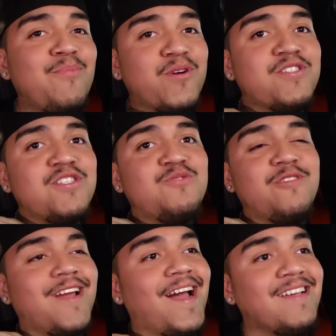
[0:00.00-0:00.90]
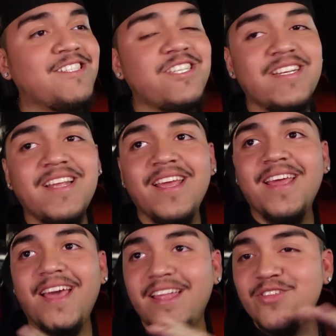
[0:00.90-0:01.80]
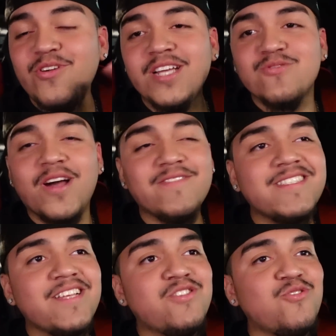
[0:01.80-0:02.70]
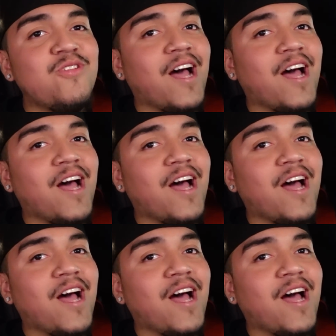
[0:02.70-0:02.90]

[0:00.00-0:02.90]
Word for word: person's reaction and you guys will have to stay tuned.